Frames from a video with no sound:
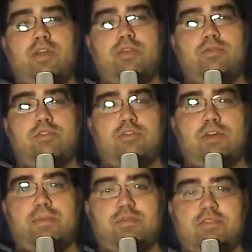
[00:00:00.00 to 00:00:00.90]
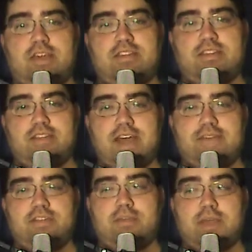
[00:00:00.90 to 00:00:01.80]
and there were still a couple slices
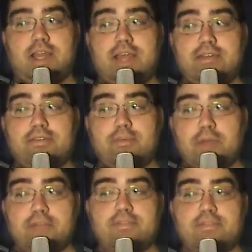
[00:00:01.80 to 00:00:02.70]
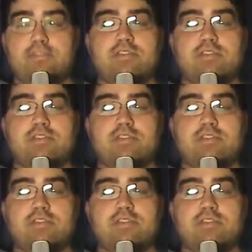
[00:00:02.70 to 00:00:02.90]
left. And I'm like, "Can I have that for breakfast?"